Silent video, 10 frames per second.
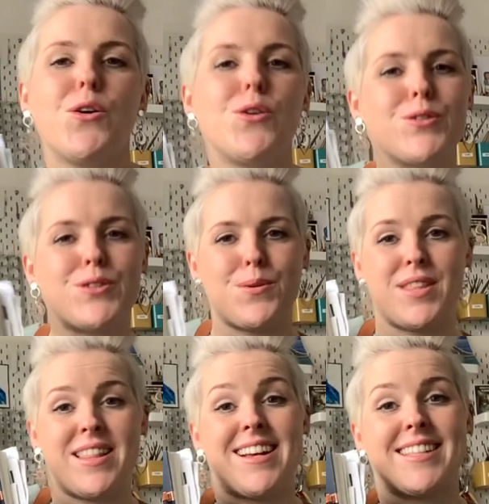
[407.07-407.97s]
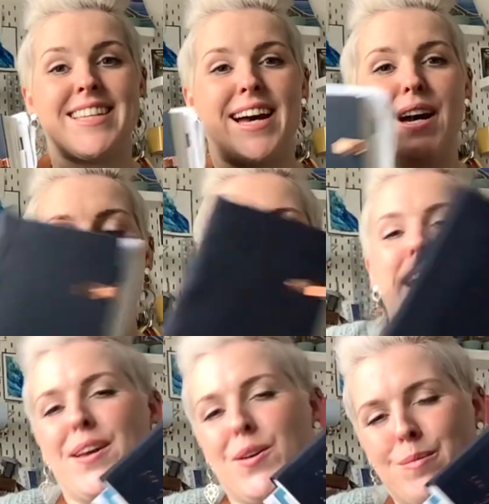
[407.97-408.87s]
Also within that time,
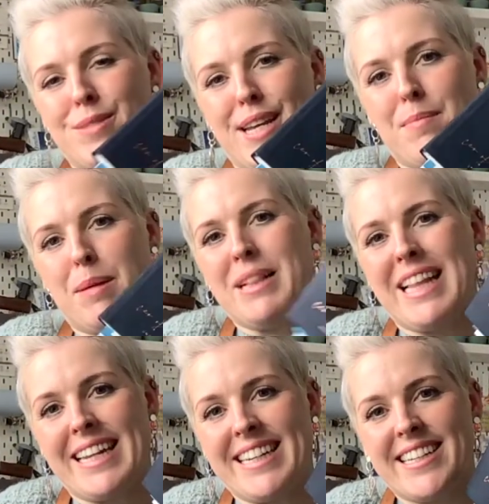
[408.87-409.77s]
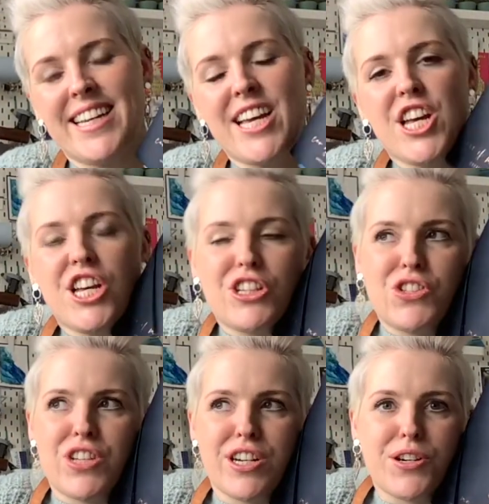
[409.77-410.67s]
I update my planner.
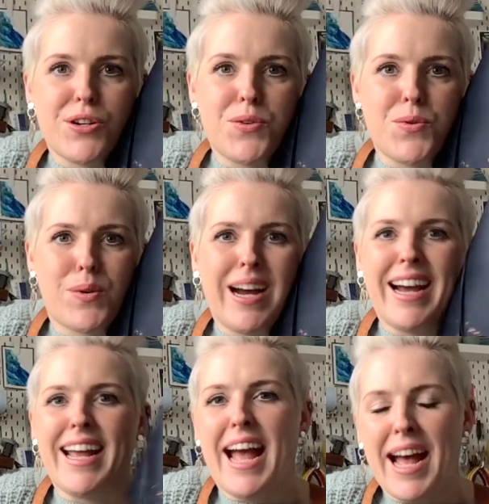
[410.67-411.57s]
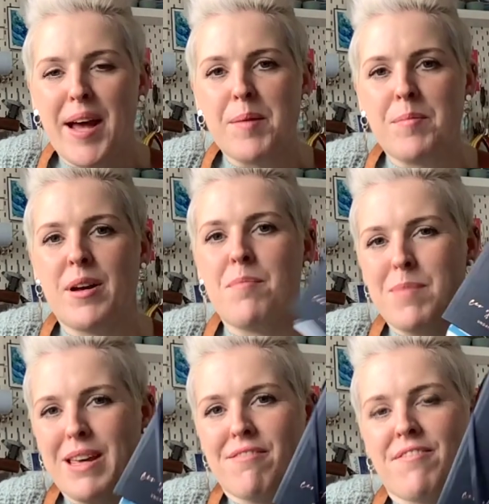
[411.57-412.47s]
So I am a
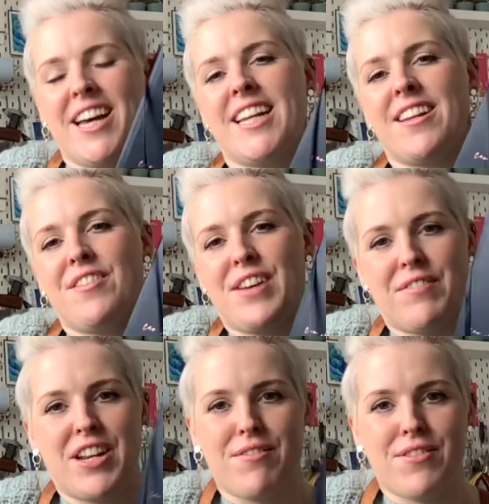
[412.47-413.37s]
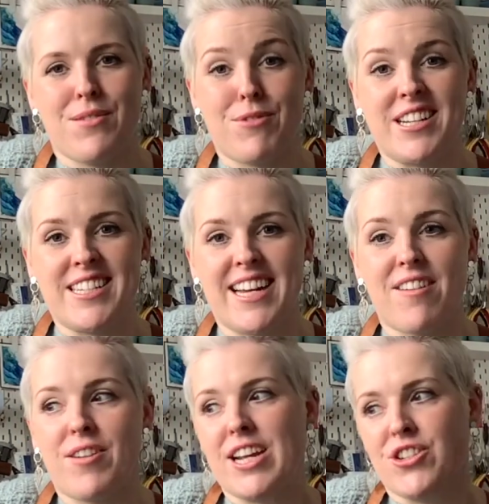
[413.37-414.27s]
big fan of having everything written
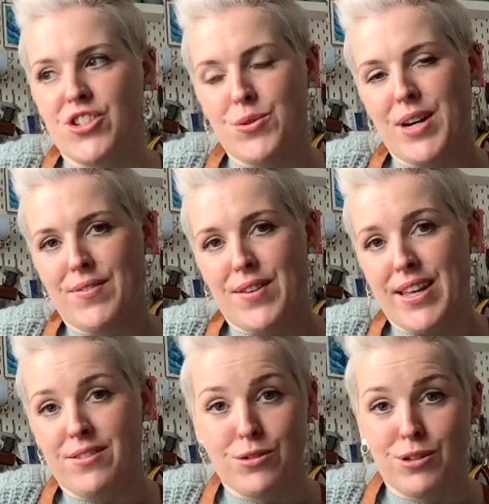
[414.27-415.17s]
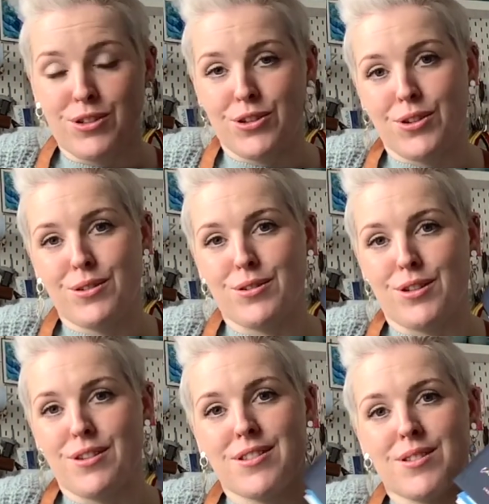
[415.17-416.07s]
down. I do have it all on Google
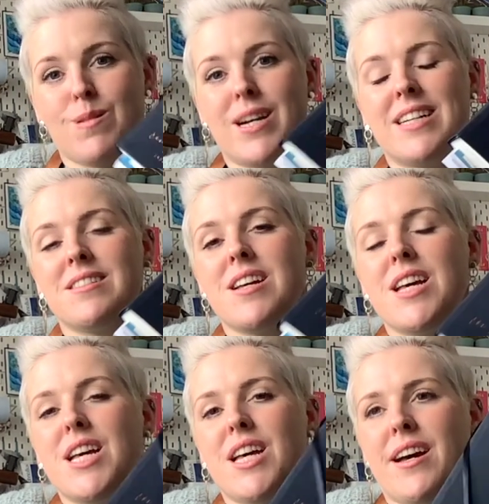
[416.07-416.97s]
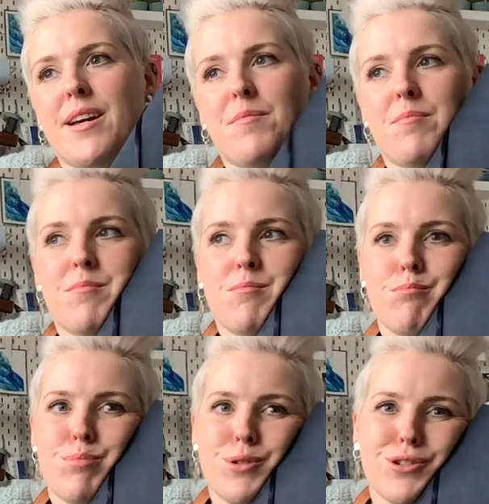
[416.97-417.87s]
Docs as well,
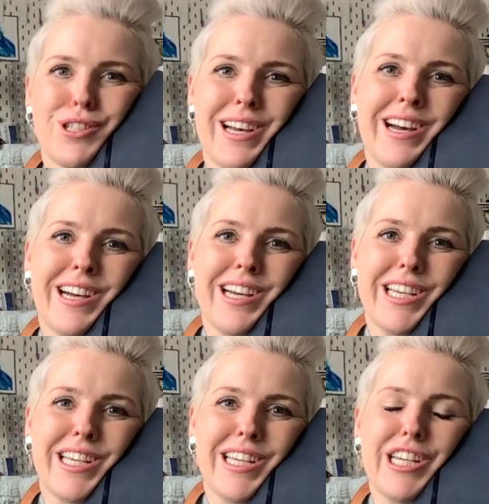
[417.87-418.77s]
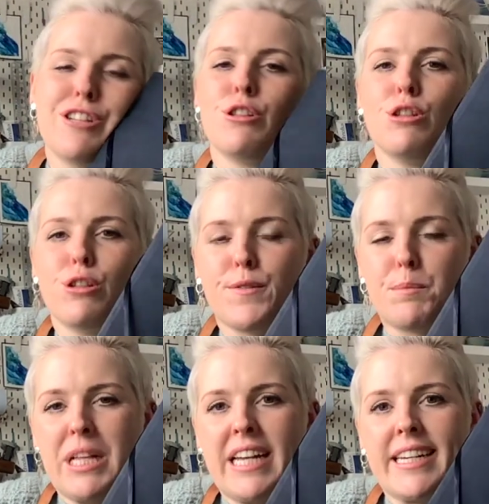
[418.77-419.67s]
but I love a
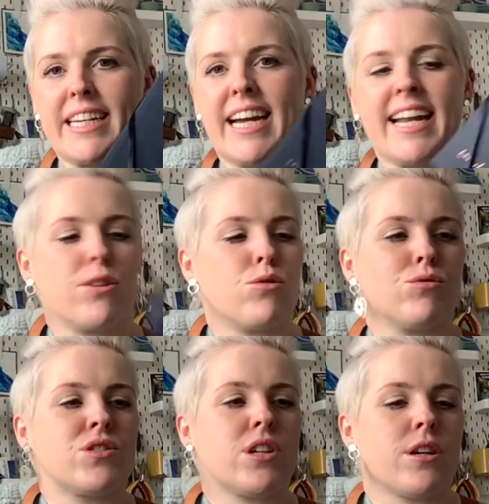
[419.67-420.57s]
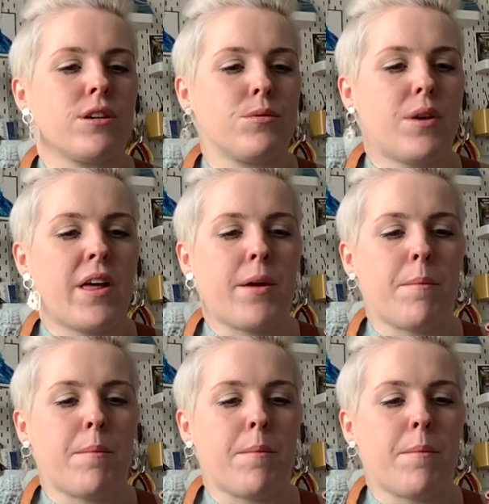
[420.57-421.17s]
planner. And also